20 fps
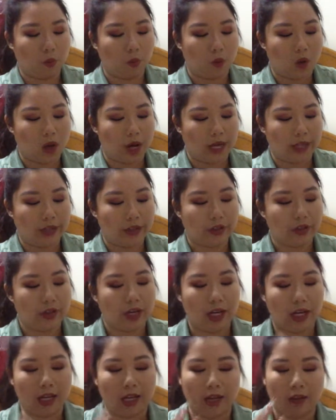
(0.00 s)

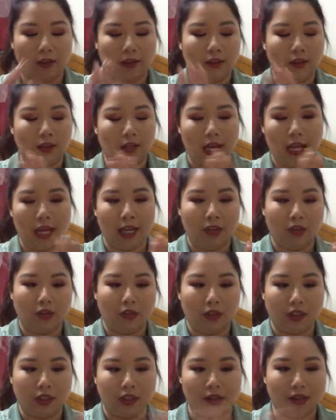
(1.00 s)
wider and the
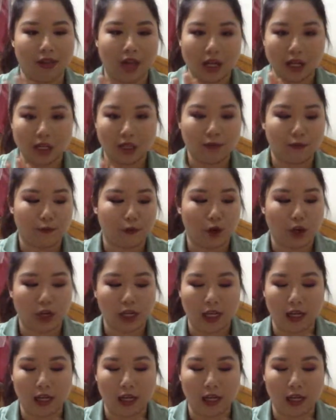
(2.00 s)
angle is not as far